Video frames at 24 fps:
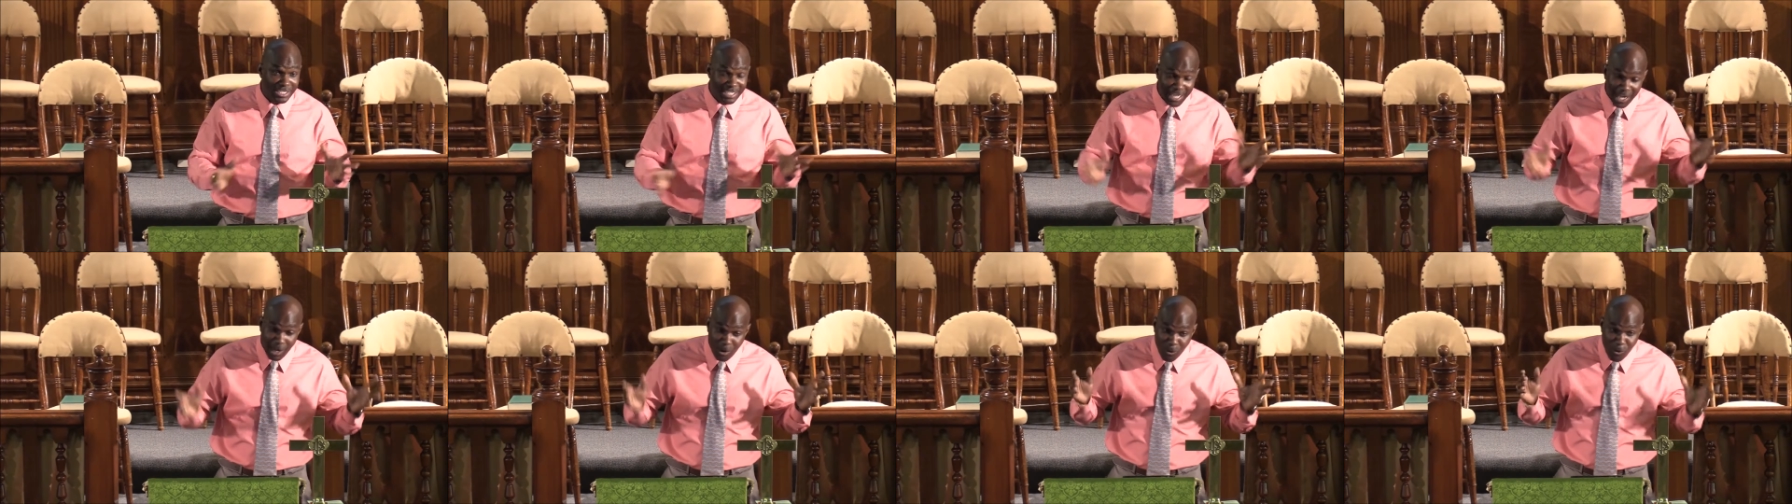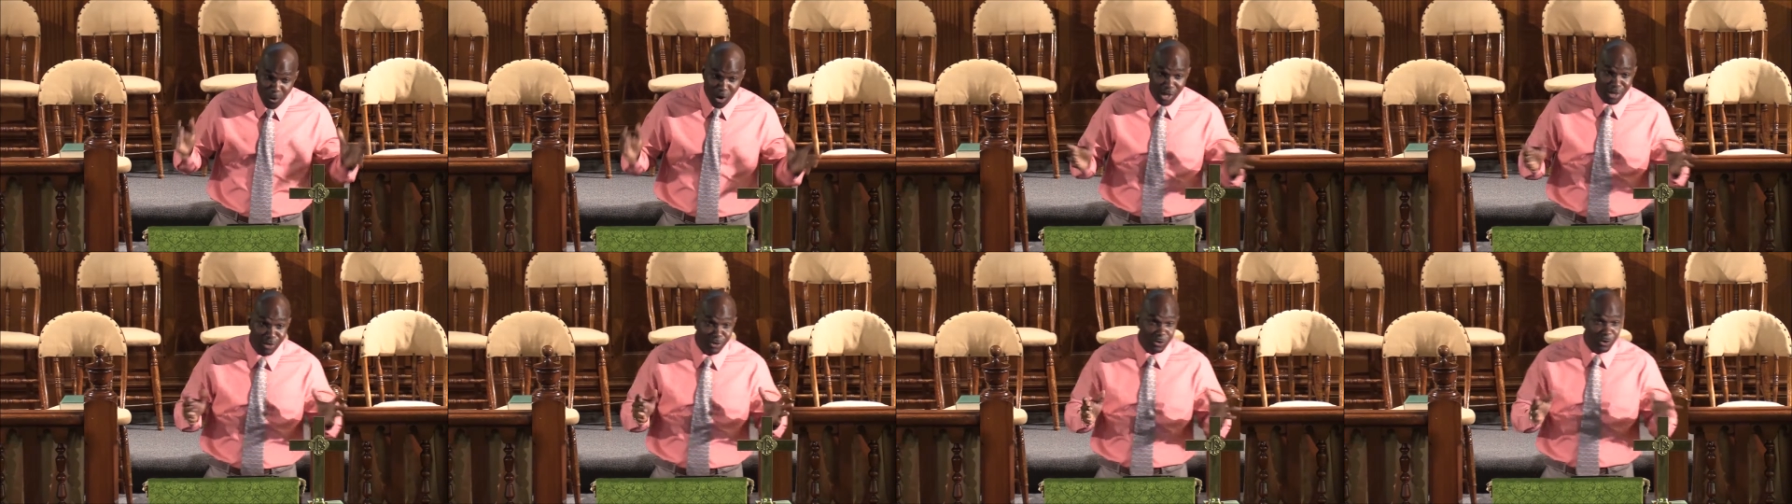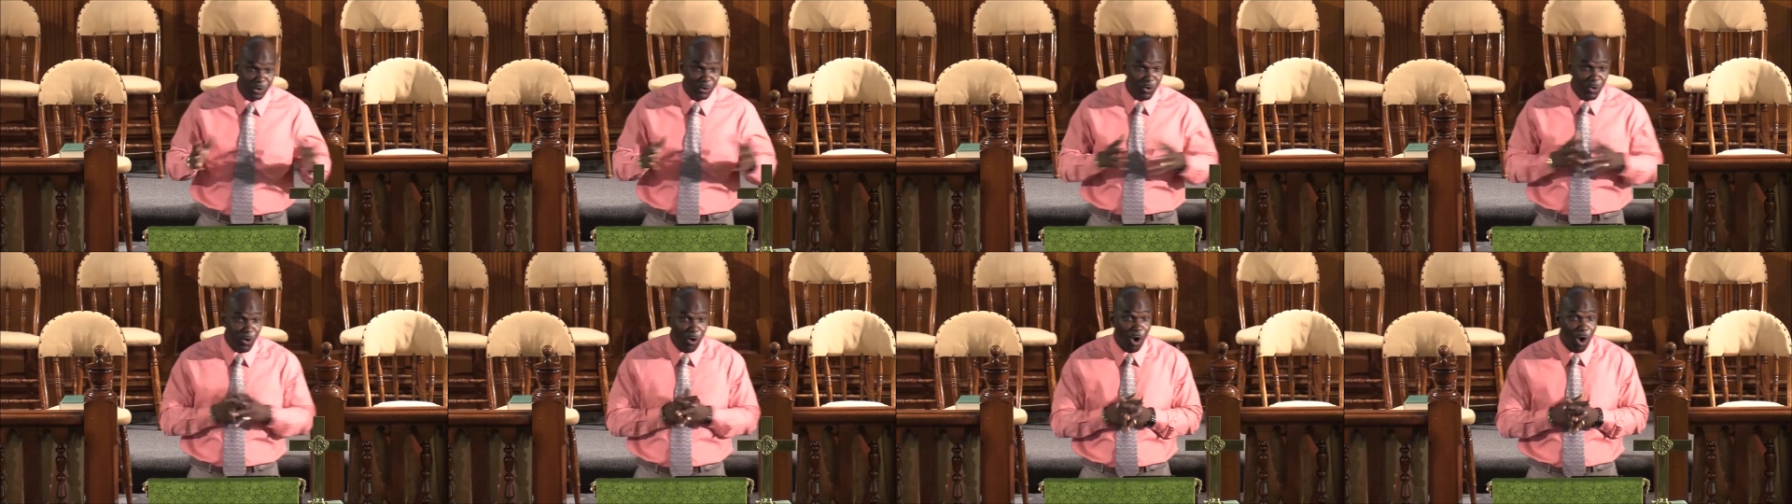and I want you to
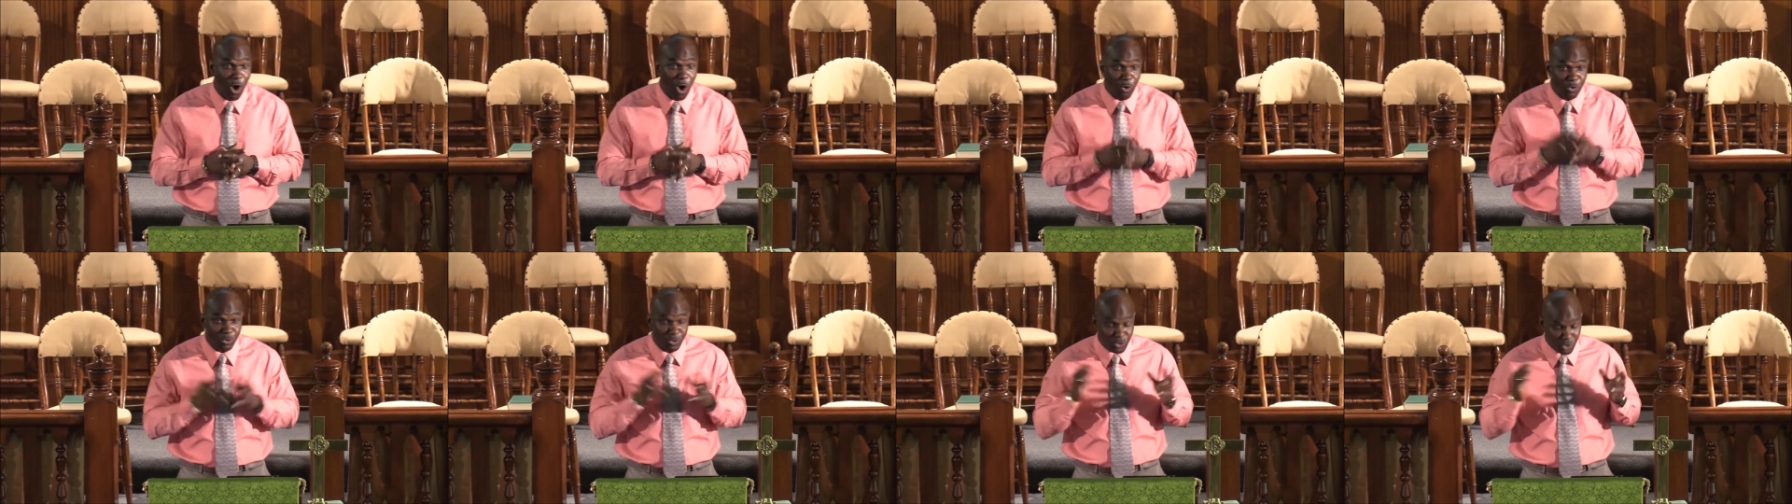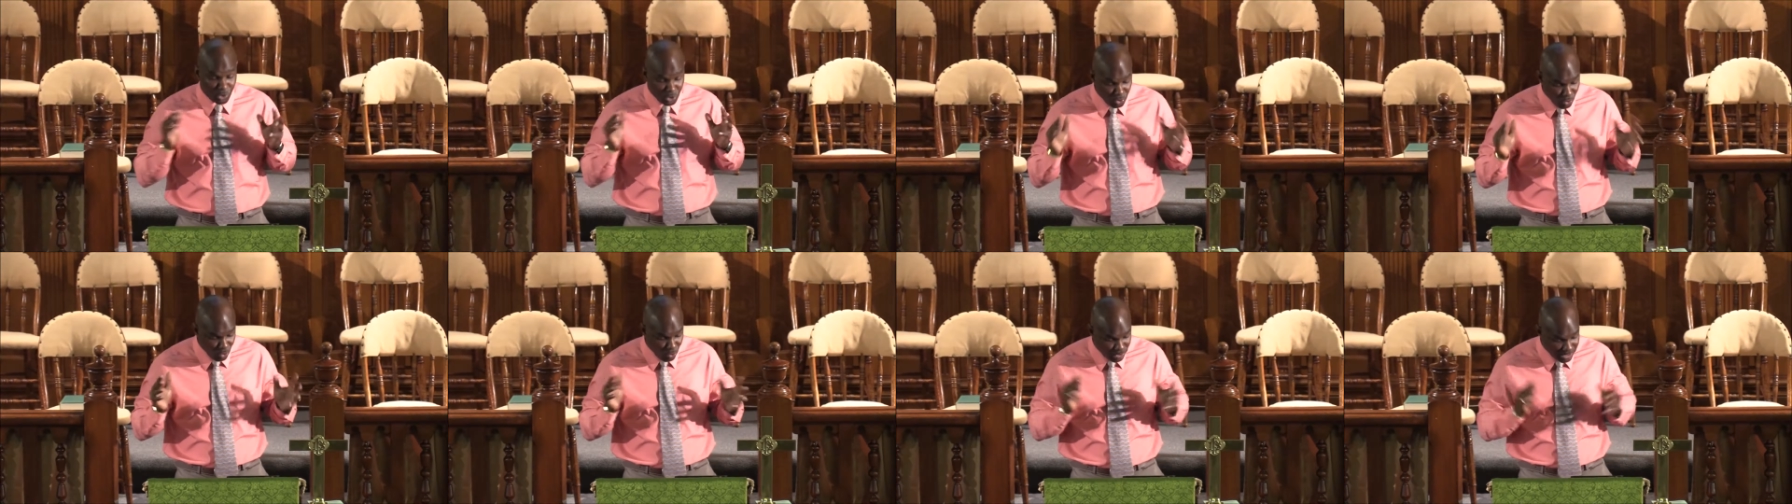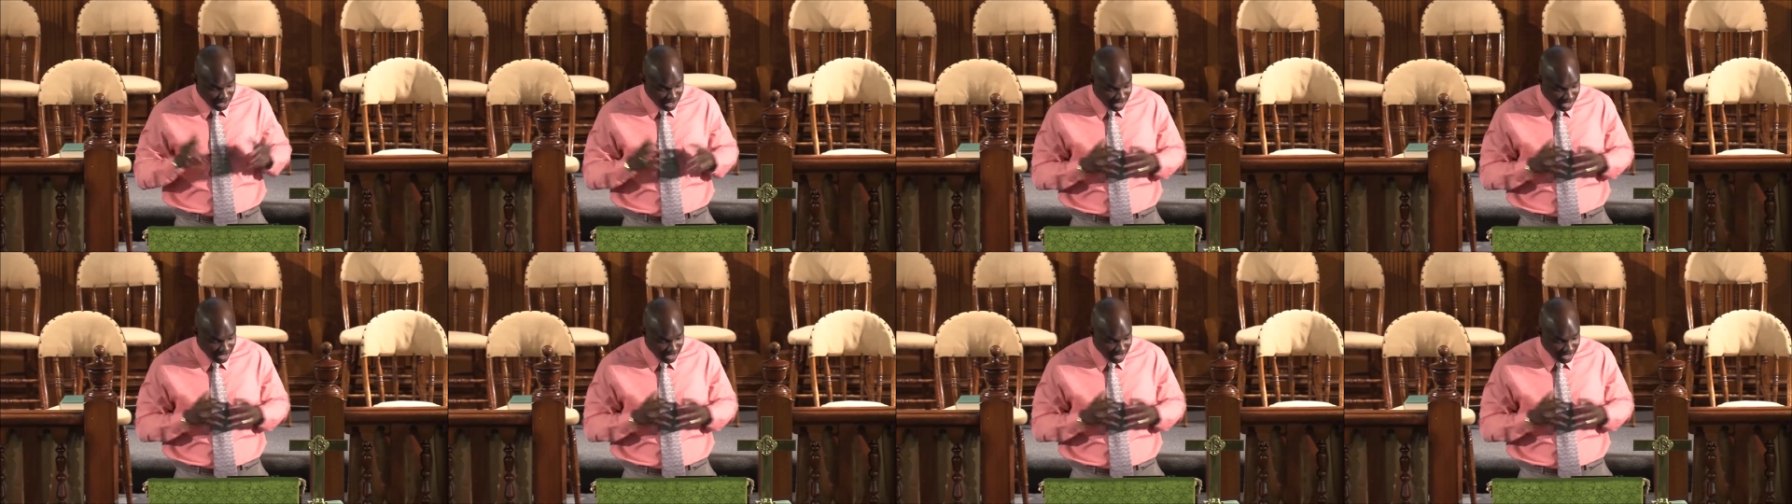know how to use